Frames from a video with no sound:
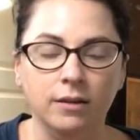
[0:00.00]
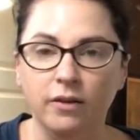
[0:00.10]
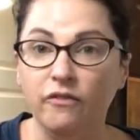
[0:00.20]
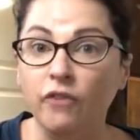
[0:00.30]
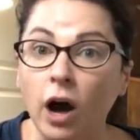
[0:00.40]

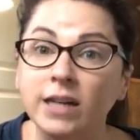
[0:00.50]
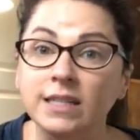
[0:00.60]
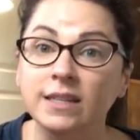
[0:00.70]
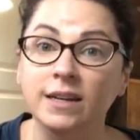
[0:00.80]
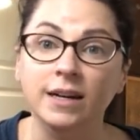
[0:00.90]
font
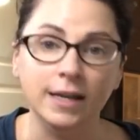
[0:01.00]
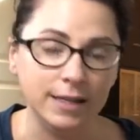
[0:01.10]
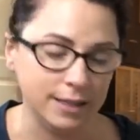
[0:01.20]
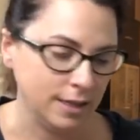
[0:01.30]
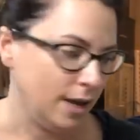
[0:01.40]
that it
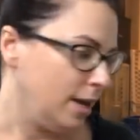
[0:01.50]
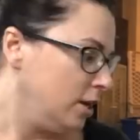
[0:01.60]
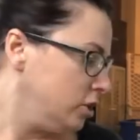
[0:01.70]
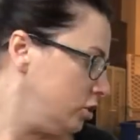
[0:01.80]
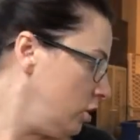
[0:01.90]
is.
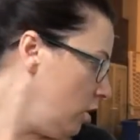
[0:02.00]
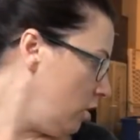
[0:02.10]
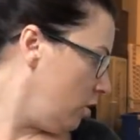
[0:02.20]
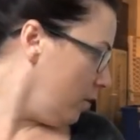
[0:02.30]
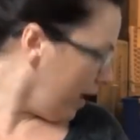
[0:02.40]

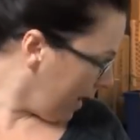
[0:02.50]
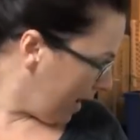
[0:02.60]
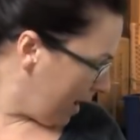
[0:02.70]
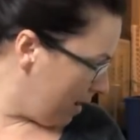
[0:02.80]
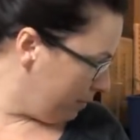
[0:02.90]
So,
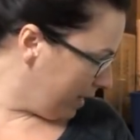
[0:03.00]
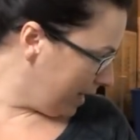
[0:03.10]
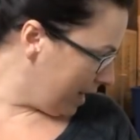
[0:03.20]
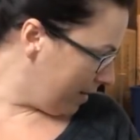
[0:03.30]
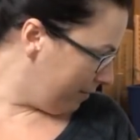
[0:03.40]
hey
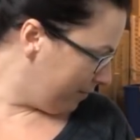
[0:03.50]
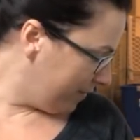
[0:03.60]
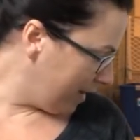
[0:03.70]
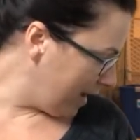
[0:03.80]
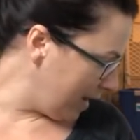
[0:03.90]
buddy,
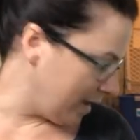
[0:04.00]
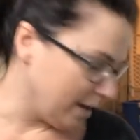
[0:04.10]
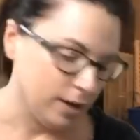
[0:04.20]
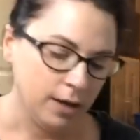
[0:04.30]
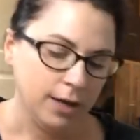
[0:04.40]

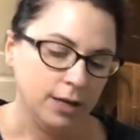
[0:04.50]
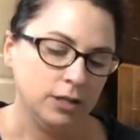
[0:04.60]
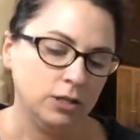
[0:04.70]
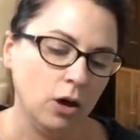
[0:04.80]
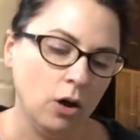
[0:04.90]
hi.
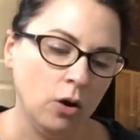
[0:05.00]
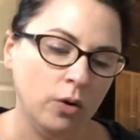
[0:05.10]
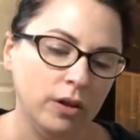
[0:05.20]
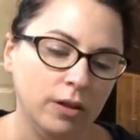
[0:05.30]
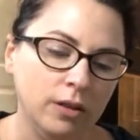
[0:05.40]

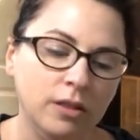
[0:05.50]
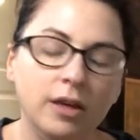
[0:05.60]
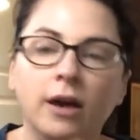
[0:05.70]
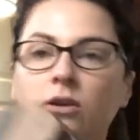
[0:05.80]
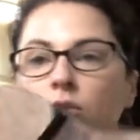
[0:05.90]
So
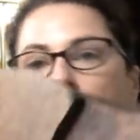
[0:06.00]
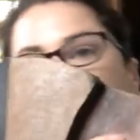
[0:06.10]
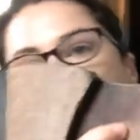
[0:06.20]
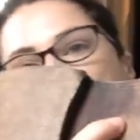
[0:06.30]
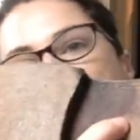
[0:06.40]
you
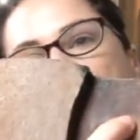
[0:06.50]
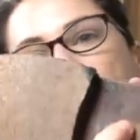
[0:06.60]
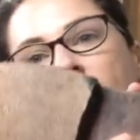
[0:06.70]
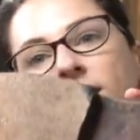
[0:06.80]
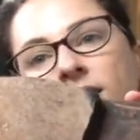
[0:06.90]
can just see
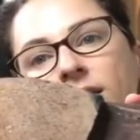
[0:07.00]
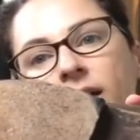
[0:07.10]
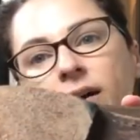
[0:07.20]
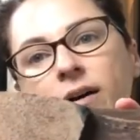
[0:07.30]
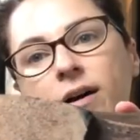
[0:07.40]
the
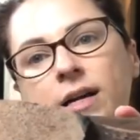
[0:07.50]
on